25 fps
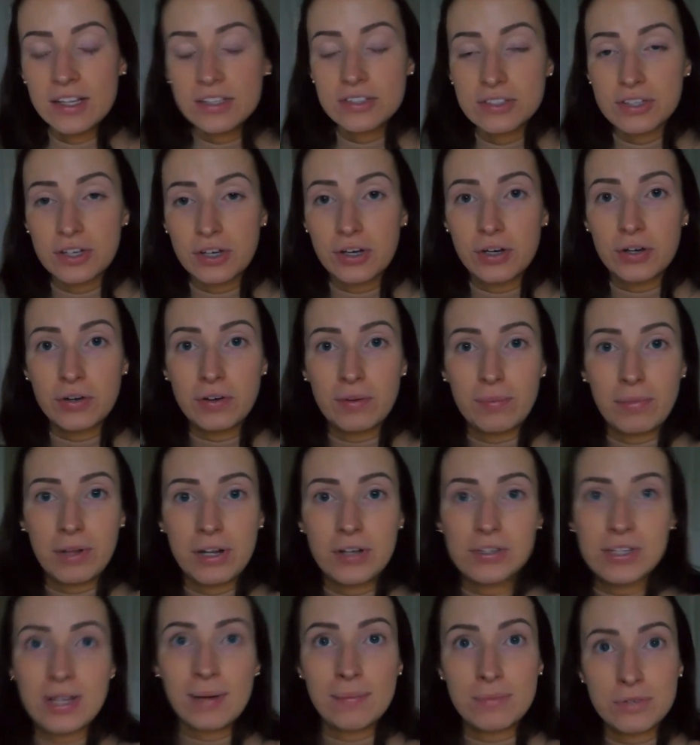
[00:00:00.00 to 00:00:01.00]
So I'm going
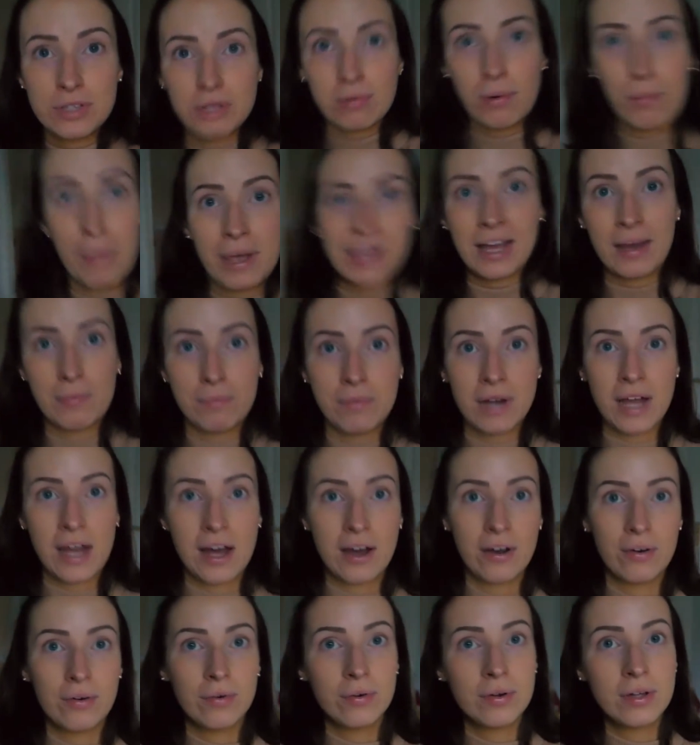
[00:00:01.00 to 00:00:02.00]
to attempt to do my makeup
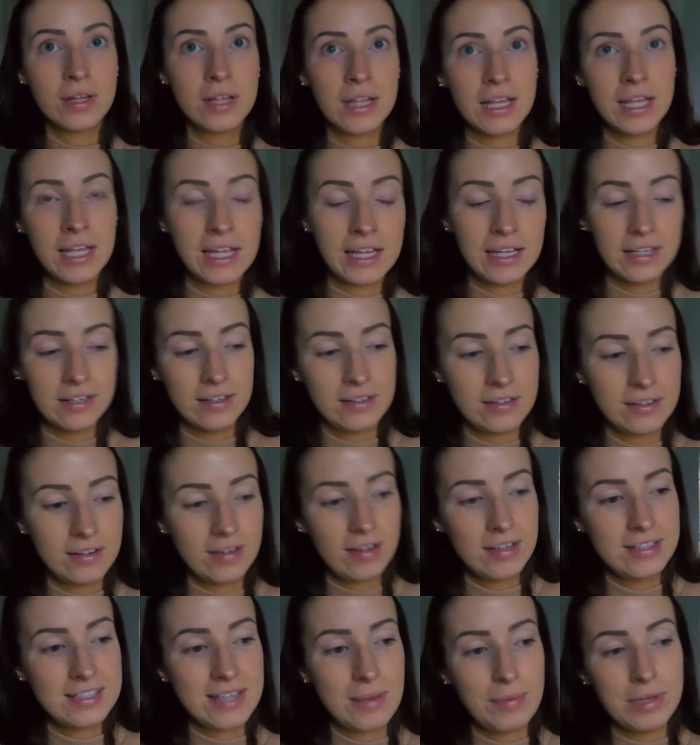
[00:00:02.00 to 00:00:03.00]
now in
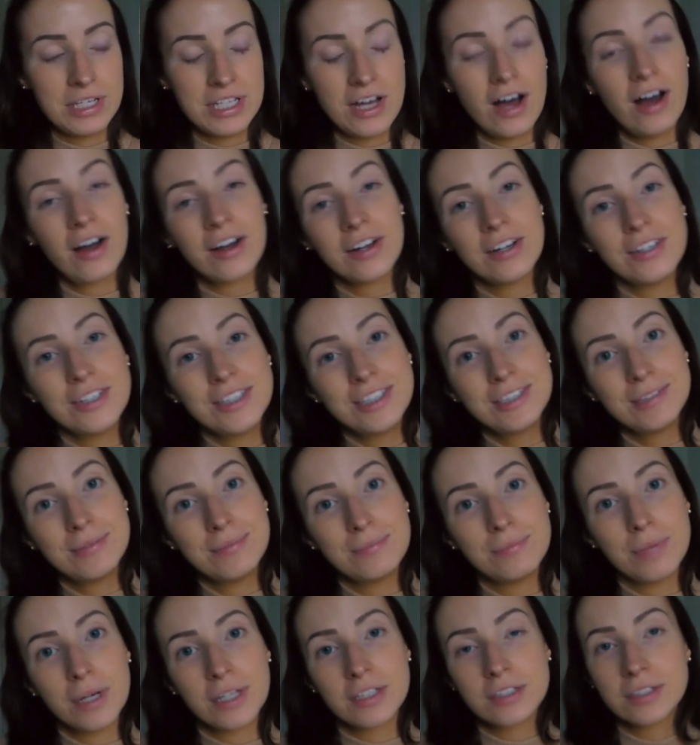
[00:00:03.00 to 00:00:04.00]
semi-darkness,
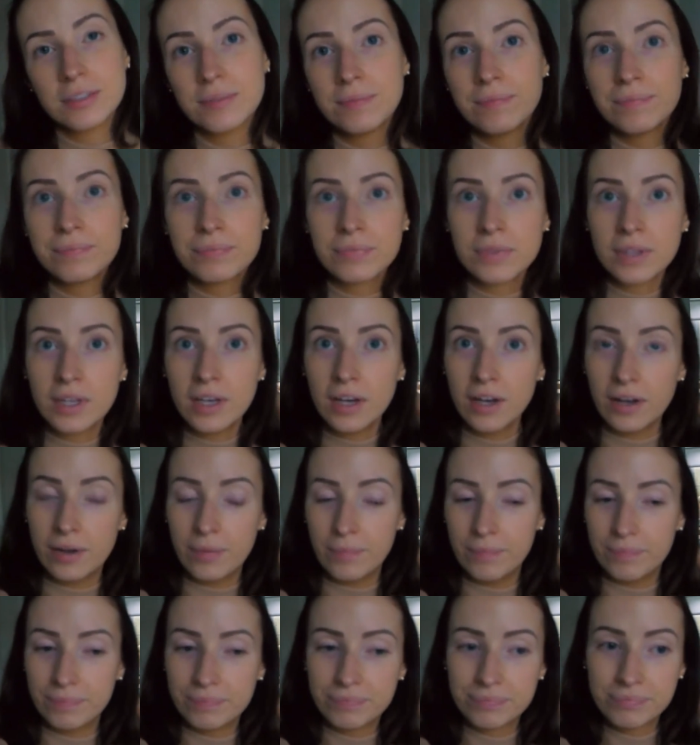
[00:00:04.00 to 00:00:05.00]
but
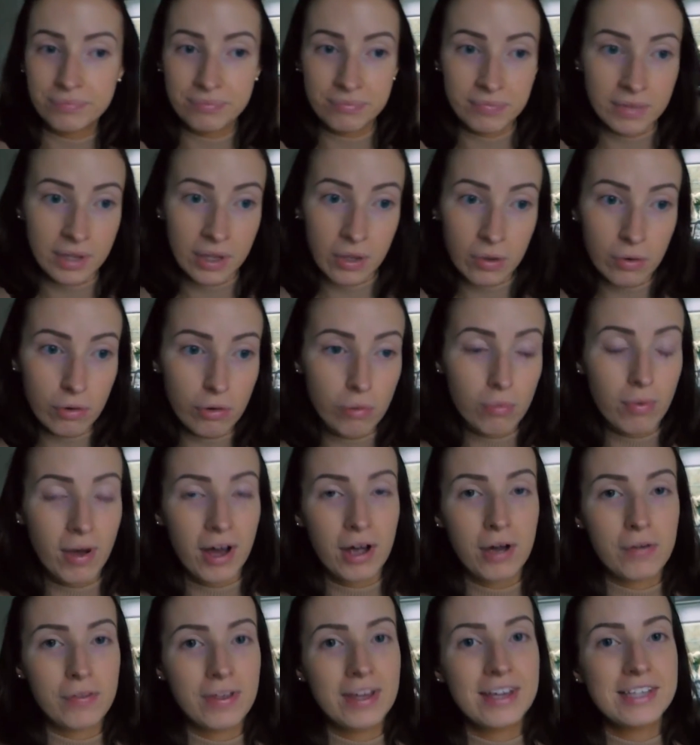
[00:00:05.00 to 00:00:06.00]
we'll
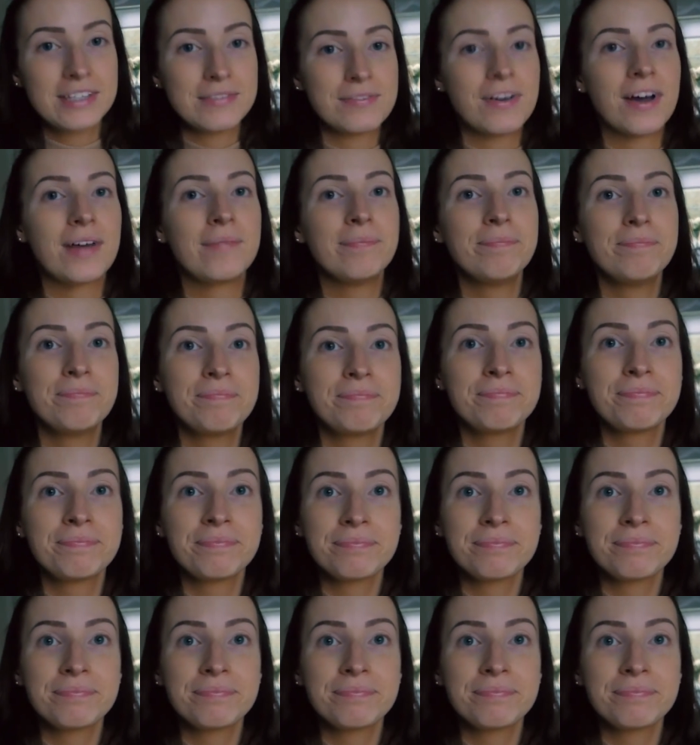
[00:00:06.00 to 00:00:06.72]
work with it, it's fine.